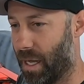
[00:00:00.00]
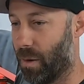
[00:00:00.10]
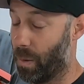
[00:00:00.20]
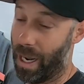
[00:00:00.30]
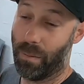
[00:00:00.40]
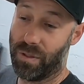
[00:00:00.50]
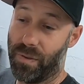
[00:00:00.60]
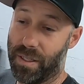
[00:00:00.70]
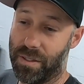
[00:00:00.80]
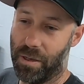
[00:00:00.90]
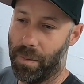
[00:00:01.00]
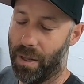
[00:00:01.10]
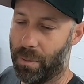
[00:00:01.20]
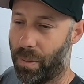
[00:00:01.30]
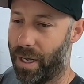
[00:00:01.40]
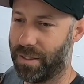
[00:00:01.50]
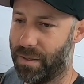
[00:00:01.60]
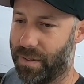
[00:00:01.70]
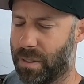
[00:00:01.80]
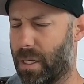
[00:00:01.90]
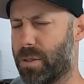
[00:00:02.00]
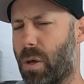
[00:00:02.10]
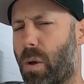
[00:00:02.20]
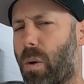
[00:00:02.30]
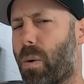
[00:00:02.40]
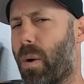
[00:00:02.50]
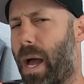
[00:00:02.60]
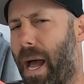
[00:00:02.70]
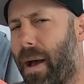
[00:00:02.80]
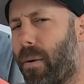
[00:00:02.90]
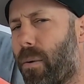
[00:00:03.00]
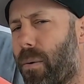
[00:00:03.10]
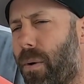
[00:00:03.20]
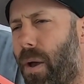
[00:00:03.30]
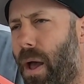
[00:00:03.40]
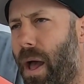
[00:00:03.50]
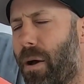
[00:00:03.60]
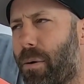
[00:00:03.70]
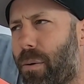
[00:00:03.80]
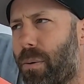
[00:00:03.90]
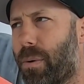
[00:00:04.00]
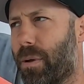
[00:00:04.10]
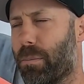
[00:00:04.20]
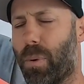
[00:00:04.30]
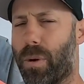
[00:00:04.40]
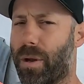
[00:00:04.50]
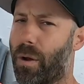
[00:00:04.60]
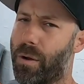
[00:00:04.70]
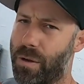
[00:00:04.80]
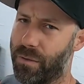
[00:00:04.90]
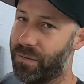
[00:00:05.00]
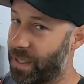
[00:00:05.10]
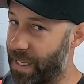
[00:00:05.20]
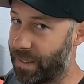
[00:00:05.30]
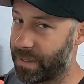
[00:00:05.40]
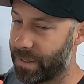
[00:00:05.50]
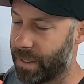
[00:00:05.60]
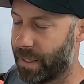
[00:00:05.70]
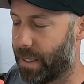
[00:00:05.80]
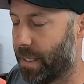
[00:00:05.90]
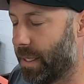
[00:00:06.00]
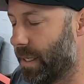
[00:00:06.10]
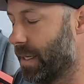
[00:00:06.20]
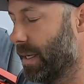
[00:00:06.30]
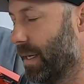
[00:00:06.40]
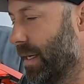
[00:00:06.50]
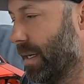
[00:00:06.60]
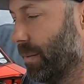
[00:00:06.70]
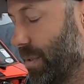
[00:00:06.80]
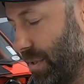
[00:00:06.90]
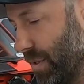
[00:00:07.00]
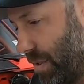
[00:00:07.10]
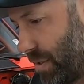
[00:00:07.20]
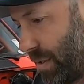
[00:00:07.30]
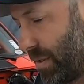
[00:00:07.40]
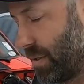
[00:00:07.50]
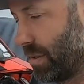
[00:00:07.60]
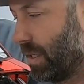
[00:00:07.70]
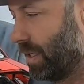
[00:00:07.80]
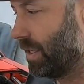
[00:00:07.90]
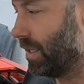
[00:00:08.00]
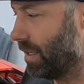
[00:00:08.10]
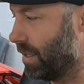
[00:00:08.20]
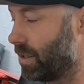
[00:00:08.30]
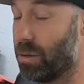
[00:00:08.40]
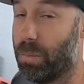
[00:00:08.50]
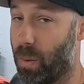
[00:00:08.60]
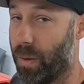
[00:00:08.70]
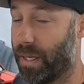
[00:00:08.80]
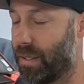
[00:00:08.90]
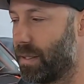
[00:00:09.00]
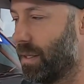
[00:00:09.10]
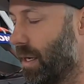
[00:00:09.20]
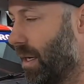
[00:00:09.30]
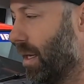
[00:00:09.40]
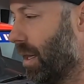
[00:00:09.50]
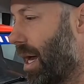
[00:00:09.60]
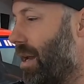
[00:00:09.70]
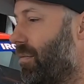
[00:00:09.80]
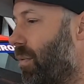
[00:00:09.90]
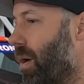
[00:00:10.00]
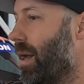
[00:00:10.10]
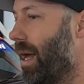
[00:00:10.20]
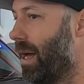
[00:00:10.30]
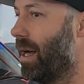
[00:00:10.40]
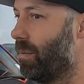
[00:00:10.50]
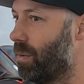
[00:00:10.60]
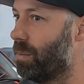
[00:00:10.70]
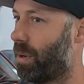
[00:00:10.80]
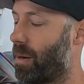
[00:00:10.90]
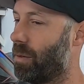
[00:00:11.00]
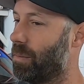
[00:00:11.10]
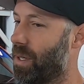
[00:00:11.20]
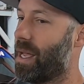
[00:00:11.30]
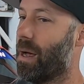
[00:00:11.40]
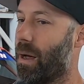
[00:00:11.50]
when I was fussing about the price of it, he's like, so how important are your feet? Which is a good point. A lot of what I will probably